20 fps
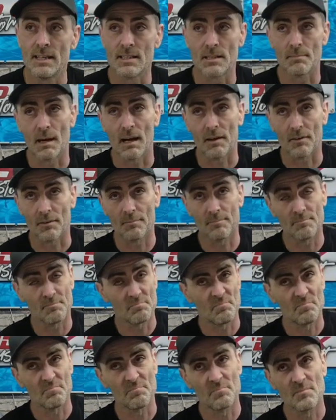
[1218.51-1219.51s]
It's about
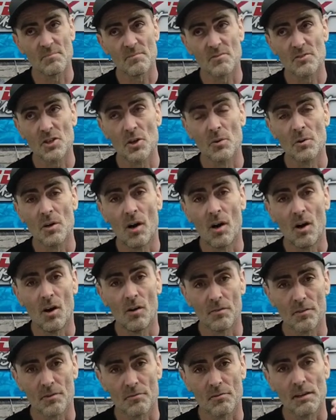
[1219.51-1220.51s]

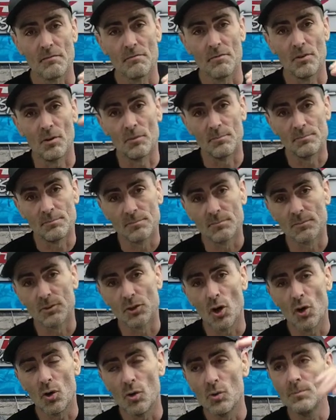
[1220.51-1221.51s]
2.5-3
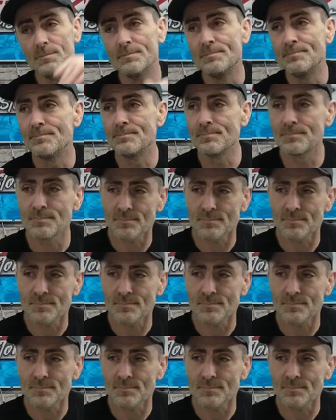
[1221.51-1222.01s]
foot tall